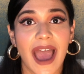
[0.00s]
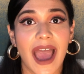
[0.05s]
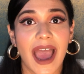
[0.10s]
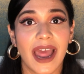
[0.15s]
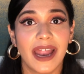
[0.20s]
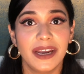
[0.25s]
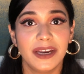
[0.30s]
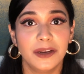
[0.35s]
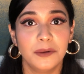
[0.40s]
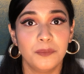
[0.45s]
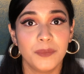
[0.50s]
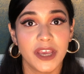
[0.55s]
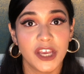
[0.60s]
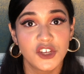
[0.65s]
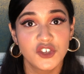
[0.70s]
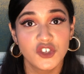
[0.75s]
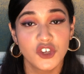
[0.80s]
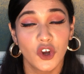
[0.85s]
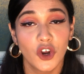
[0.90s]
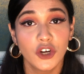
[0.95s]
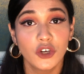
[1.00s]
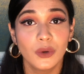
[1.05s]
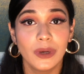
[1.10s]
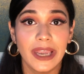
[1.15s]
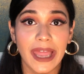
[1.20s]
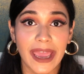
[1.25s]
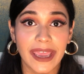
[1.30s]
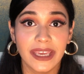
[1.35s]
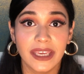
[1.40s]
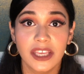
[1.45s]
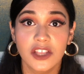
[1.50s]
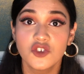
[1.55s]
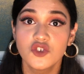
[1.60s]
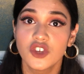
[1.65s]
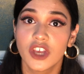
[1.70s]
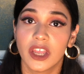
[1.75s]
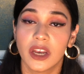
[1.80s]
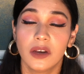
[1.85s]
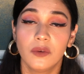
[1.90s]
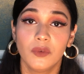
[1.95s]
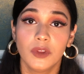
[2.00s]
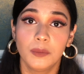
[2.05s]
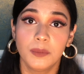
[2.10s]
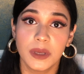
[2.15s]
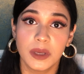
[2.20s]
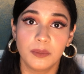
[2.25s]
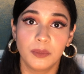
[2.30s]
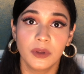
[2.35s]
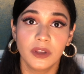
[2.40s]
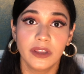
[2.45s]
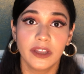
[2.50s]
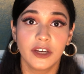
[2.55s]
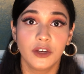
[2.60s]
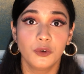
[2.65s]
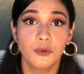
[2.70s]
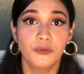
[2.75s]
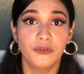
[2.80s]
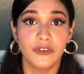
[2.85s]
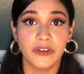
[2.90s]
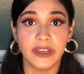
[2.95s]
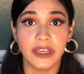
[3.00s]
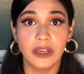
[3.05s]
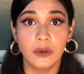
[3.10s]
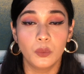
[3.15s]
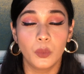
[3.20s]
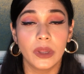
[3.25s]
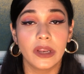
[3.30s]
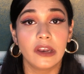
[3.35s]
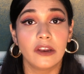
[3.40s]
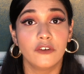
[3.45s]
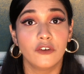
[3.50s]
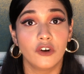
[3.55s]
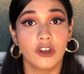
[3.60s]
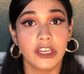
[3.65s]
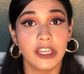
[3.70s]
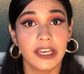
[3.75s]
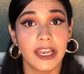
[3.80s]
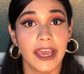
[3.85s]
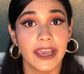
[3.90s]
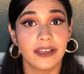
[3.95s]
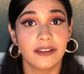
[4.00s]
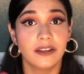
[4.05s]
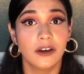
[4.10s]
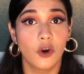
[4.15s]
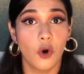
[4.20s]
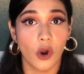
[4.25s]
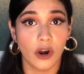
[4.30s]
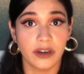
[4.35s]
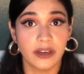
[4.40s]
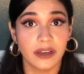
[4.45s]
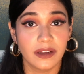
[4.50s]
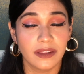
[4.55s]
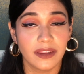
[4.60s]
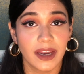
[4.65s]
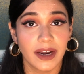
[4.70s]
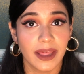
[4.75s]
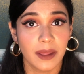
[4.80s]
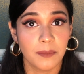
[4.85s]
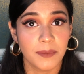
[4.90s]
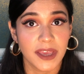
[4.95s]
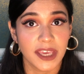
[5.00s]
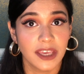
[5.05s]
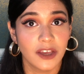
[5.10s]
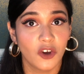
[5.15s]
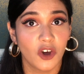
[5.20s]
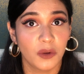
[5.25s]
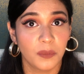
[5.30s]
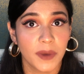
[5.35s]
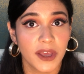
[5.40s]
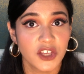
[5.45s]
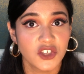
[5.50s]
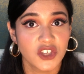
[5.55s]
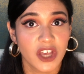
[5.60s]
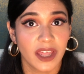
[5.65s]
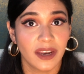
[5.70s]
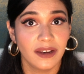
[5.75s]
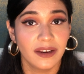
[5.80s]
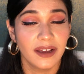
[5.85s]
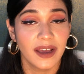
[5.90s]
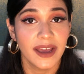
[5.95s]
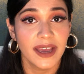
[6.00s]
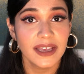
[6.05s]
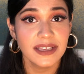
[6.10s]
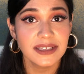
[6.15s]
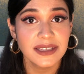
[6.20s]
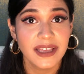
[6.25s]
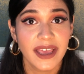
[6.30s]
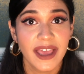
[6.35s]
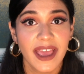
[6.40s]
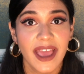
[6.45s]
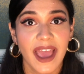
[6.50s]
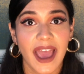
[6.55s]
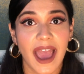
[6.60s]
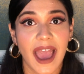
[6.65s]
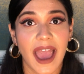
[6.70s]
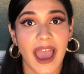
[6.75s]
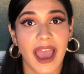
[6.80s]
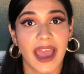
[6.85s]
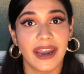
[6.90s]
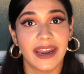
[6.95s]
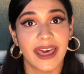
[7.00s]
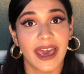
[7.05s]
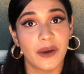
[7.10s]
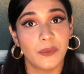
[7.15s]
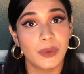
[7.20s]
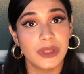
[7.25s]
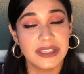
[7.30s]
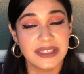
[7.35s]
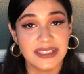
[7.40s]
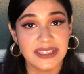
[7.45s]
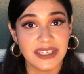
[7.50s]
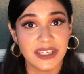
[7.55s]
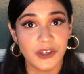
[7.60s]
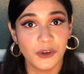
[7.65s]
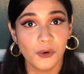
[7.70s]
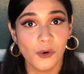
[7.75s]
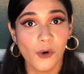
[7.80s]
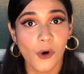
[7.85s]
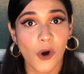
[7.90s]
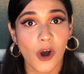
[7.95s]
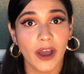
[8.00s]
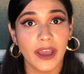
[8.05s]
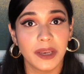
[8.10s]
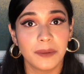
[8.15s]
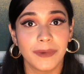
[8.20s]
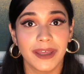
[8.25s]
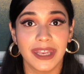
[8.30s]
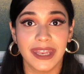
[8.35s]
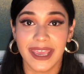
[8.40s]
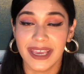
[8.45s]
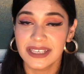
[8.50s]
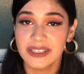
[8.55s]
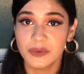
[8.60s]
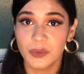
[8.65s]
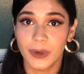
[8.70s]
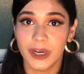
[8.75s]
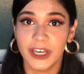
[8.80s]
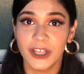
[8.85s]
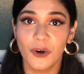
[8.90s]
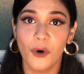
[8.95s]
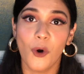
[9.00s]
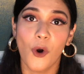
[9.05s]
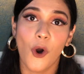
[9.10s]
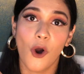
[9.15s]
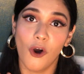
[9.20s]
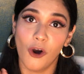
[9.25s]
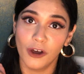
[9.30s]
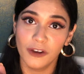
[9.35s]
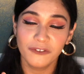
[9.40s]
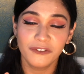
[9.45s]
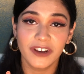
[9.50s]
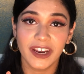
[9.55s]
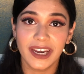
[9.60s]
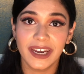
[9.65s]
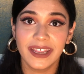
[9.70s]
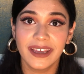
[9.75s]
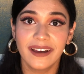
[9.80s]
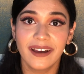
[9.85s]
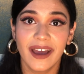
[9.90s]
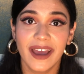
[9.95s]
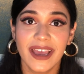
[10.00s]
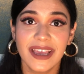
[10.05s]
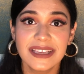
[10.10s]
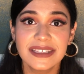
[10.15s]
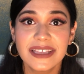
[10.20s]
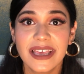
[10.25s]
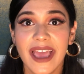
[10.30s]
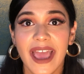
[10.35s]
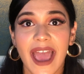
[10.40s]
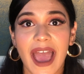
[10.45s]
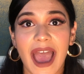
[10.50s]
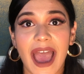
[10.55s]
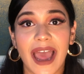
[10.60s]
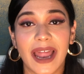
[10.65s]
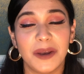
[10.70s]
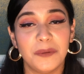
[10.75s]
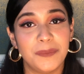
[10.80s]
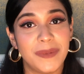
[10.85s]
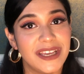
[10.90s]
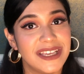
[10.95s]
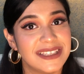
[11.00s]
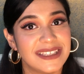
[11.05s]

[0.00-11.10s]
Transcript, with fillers: And make sure to like and share it with people that you feel will really like the content that I'm making on my channel, guys. And I will see you in my next video on Friday, guys. And be